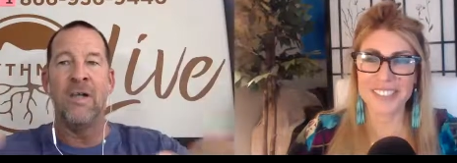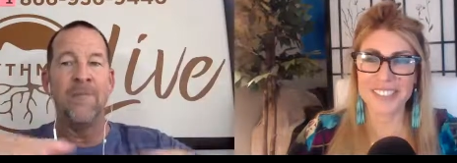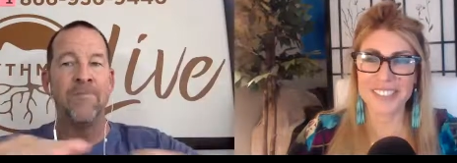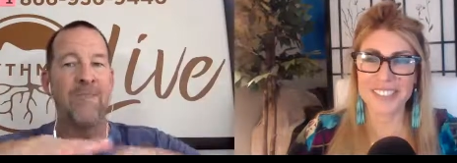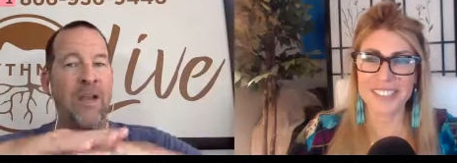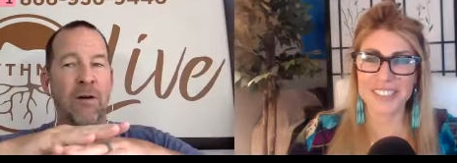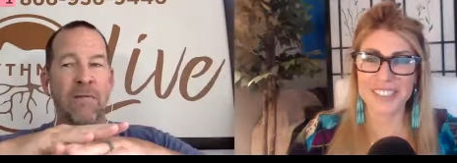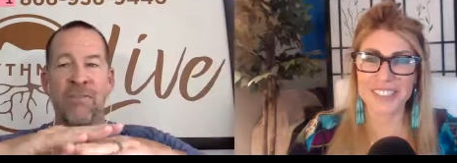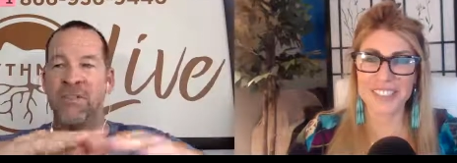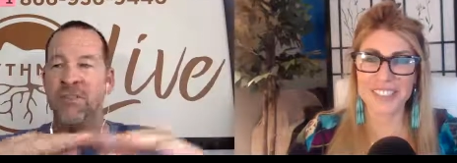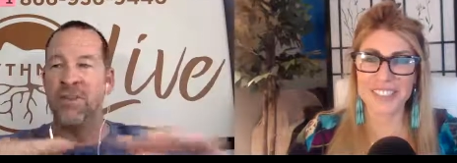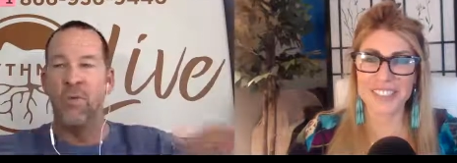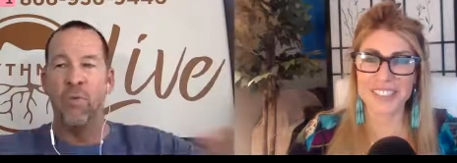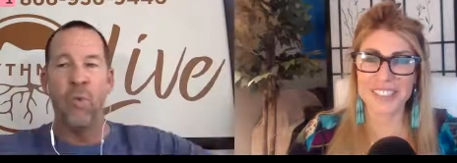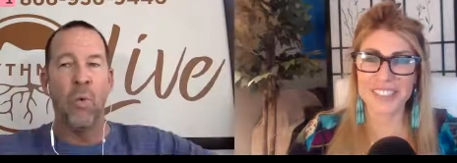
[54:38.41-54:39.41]
Speaker 1: and all of a
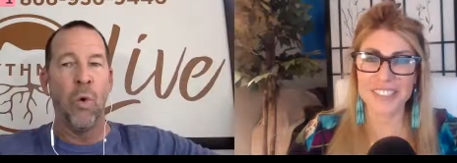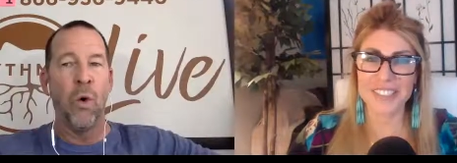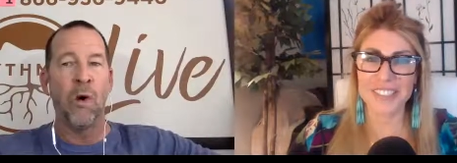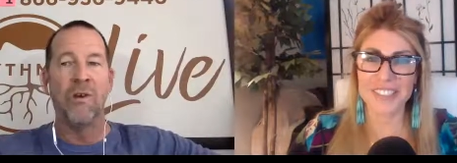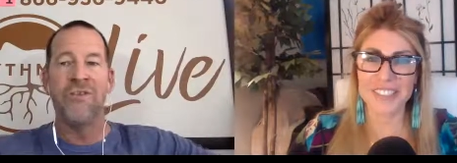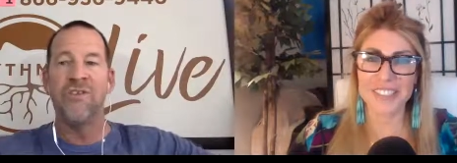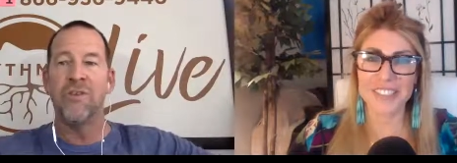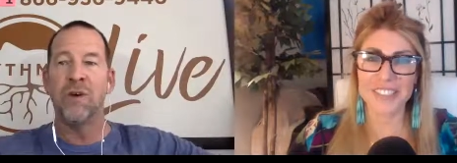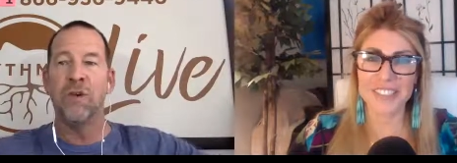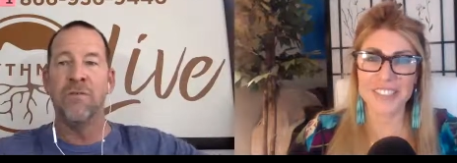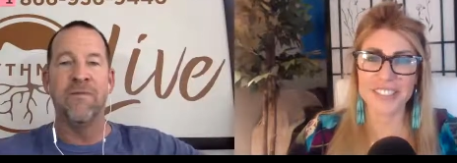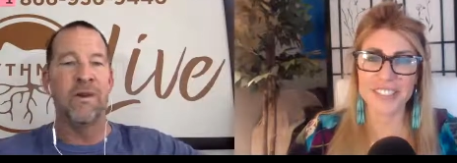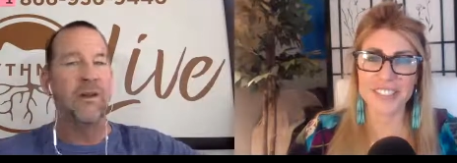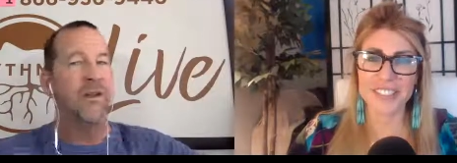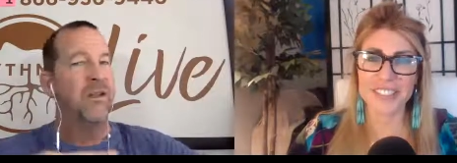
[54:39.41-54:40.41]
sudden wars are
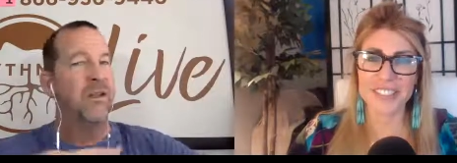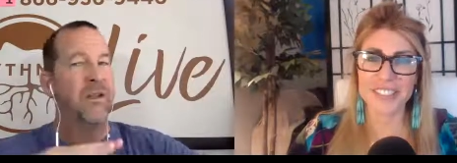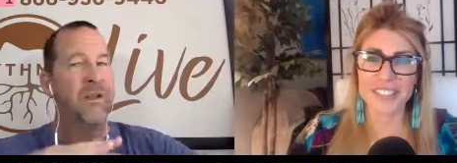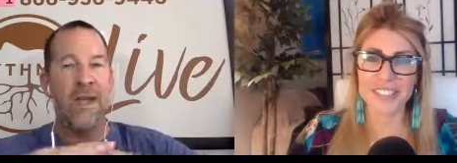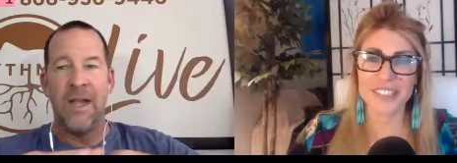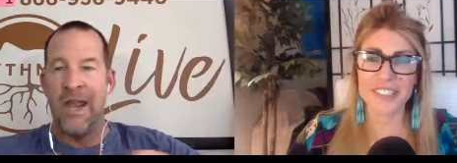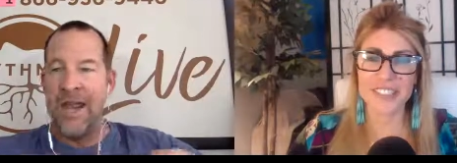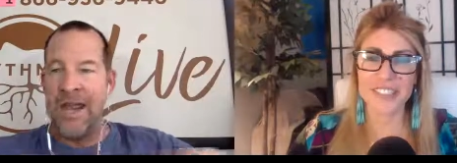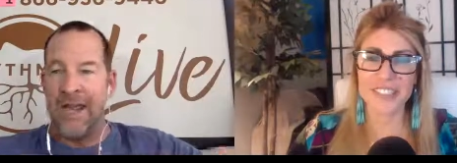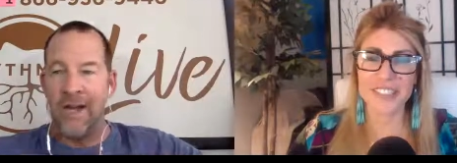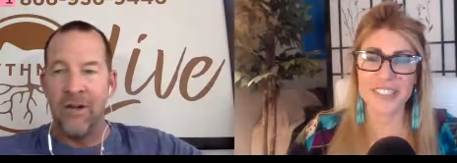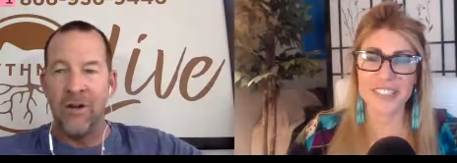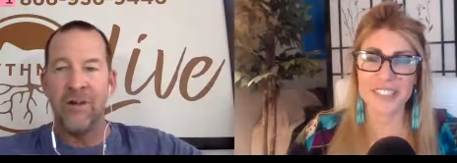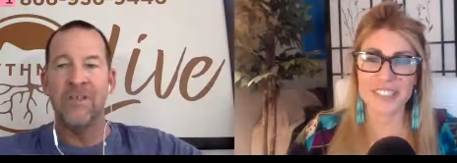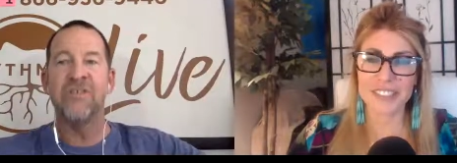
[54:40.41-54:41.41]
over and
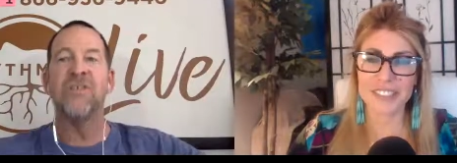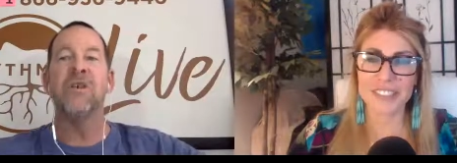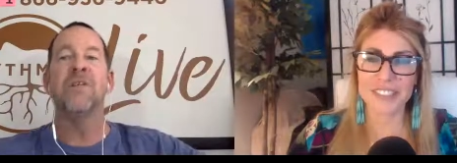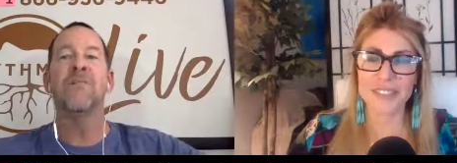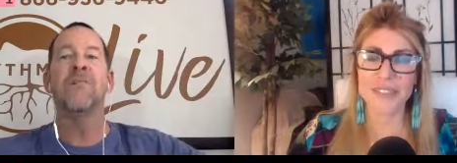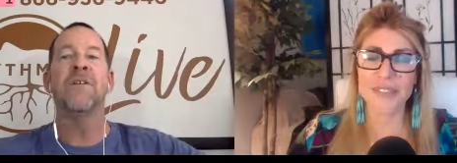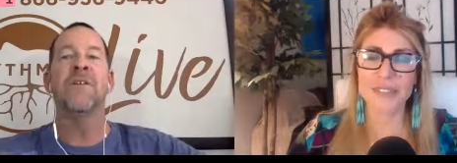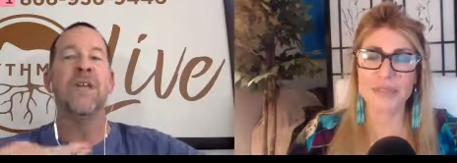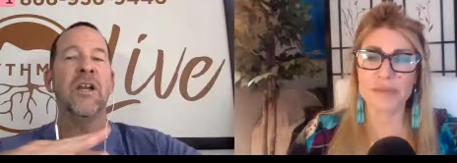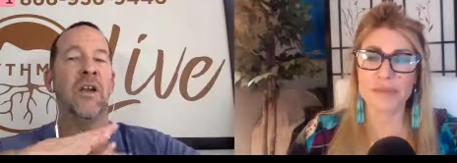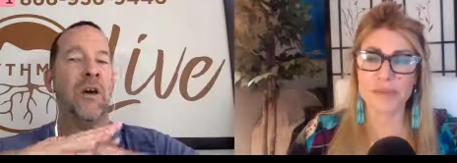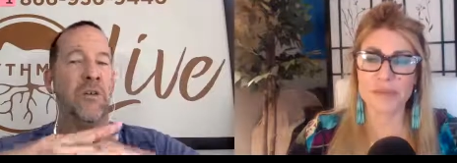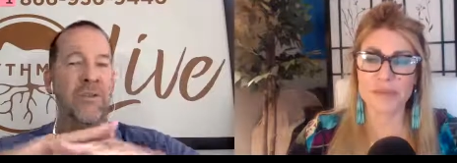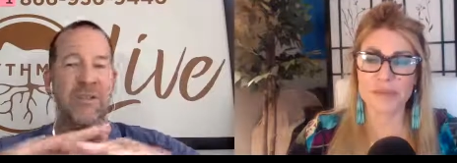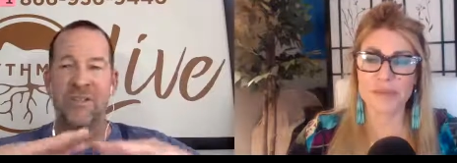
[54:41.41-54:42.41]
anger is over and
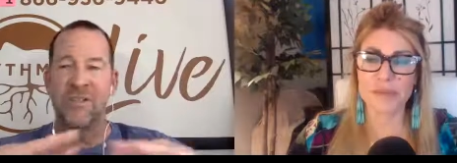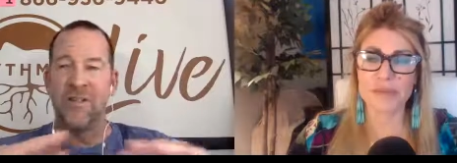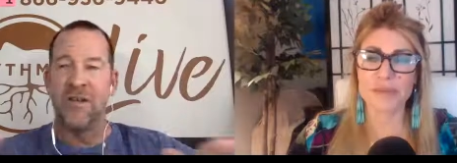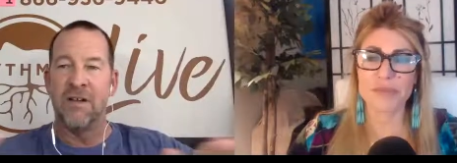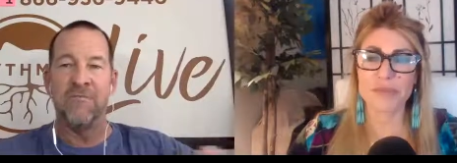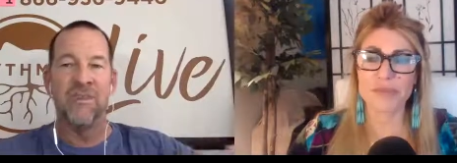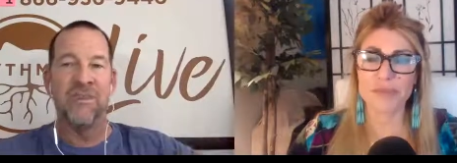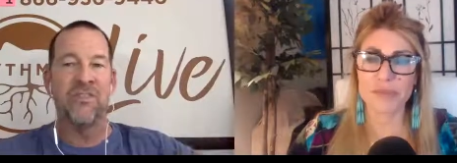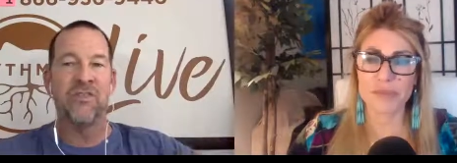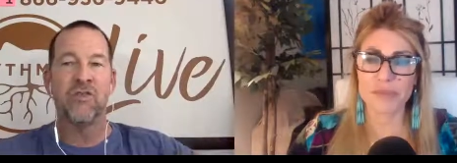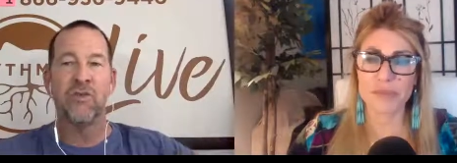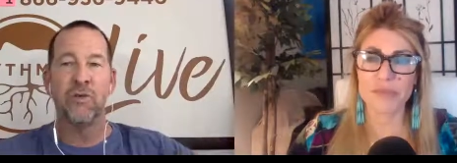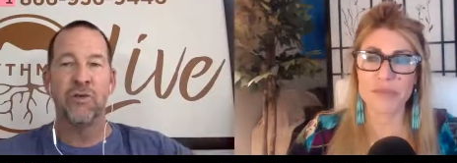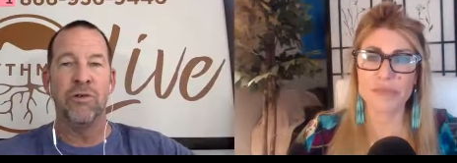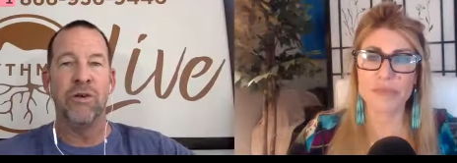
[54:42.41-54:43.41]
all this stuff that's
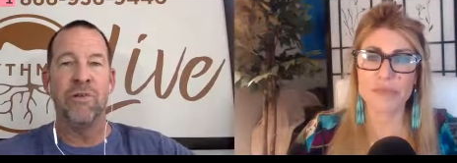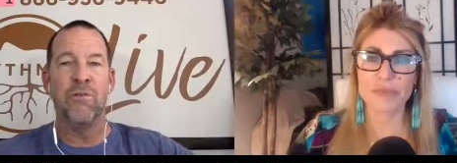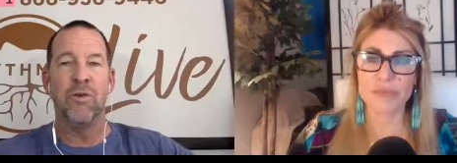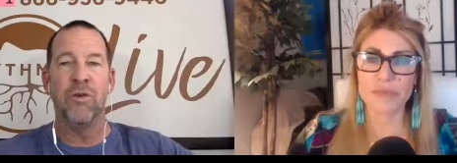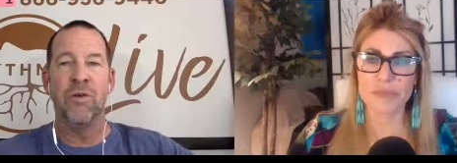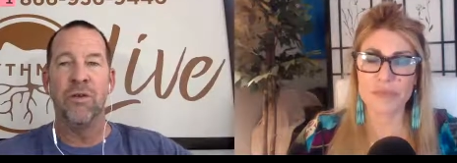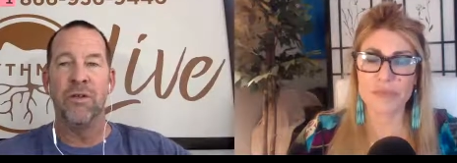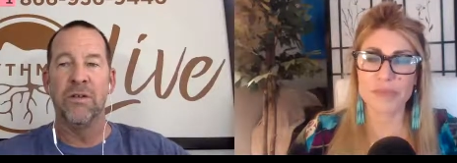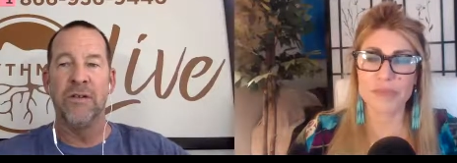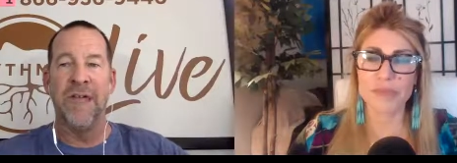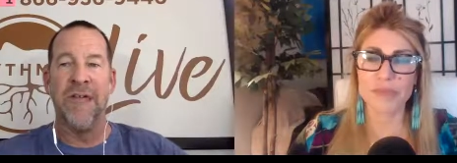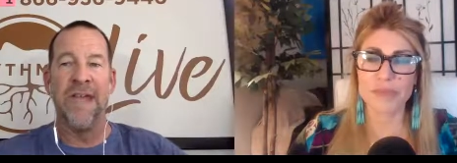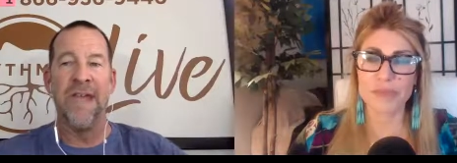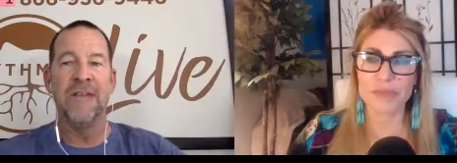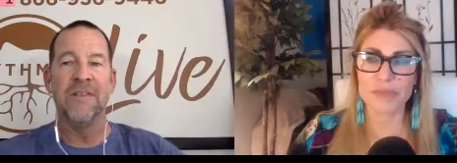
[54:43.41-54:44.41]
screwing up the world
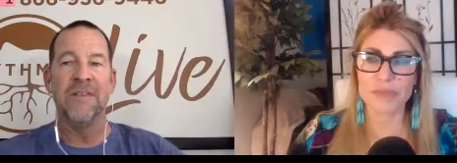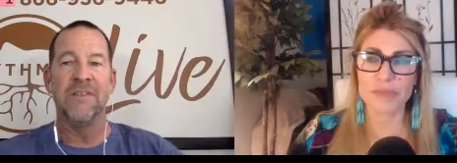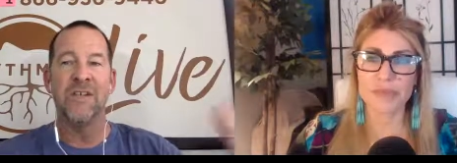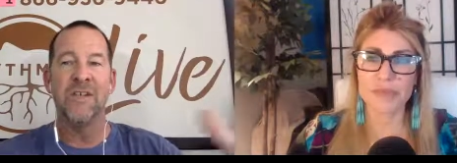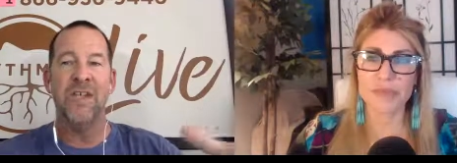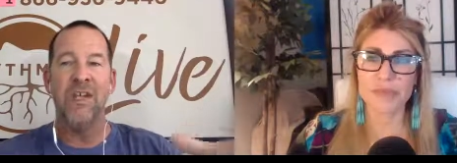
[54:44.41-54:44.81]
ends.